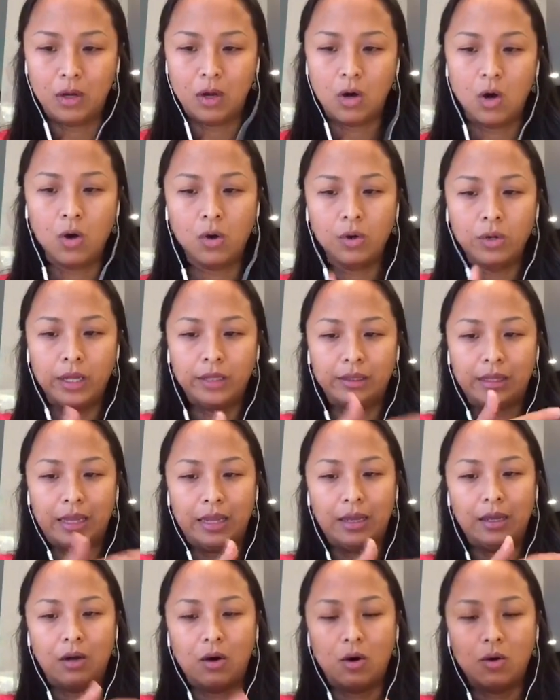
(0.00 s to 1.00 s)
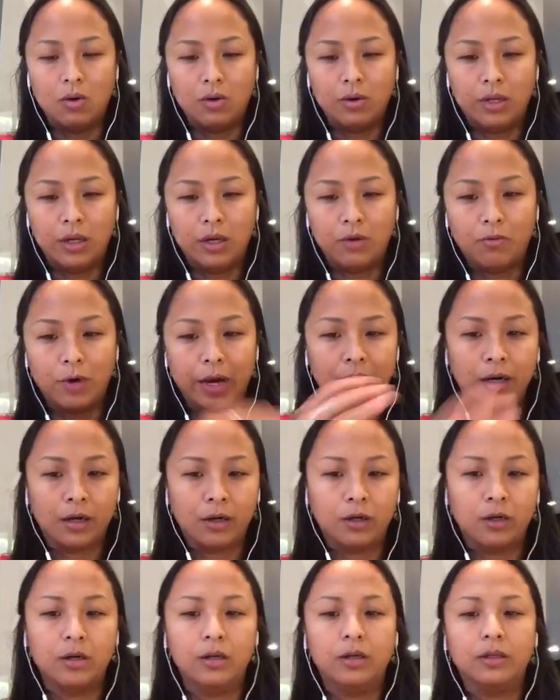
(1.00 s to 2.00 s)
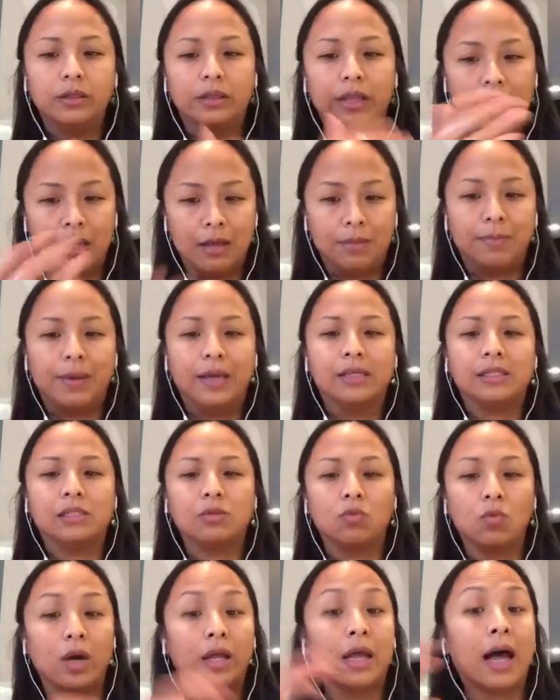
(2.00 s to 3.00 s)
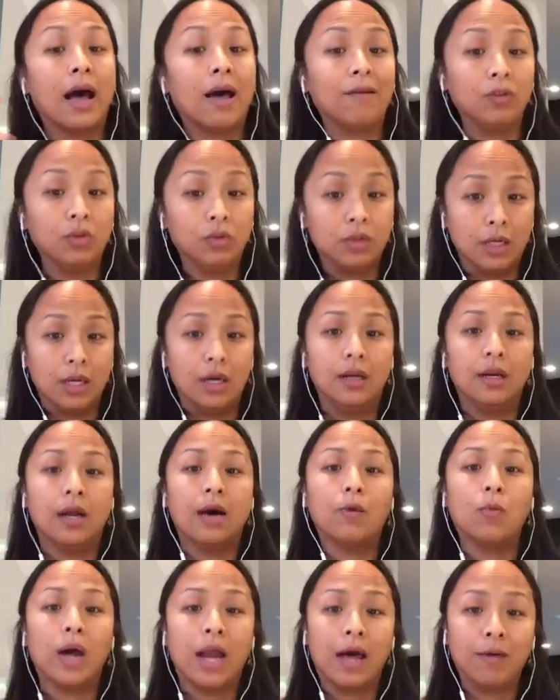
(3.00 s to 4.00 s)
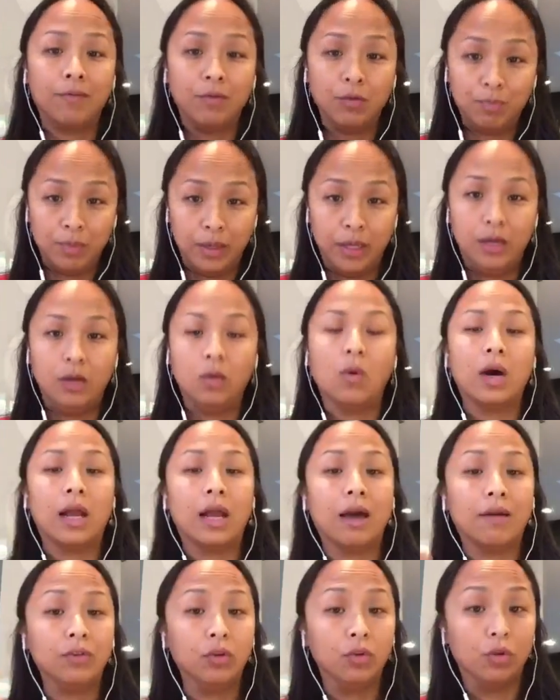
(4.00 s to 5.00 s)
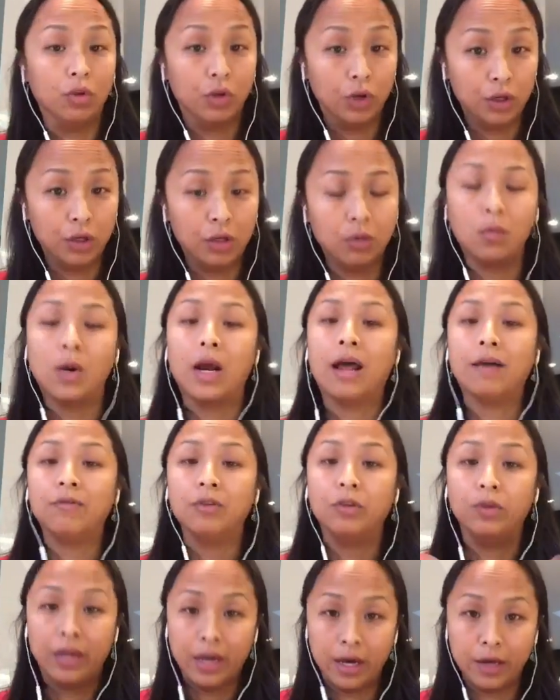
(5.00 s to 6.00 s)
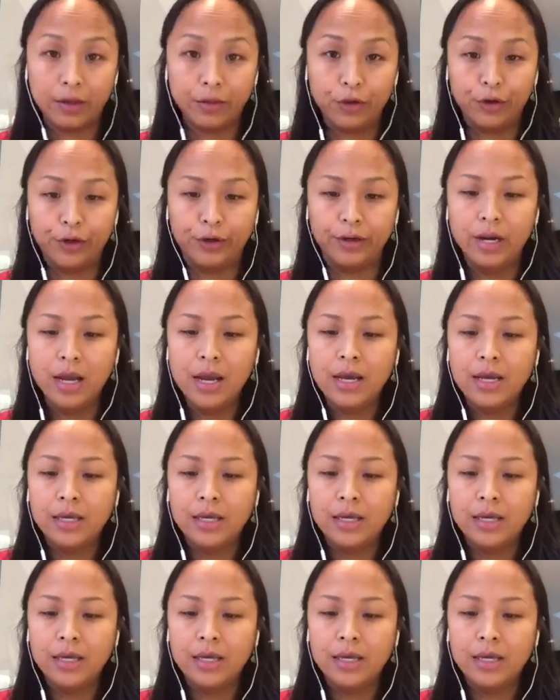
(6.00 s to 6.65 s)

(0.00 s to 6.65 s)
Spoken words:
all the record database. What have you done? What have you been? What have you learned? What have you not learned?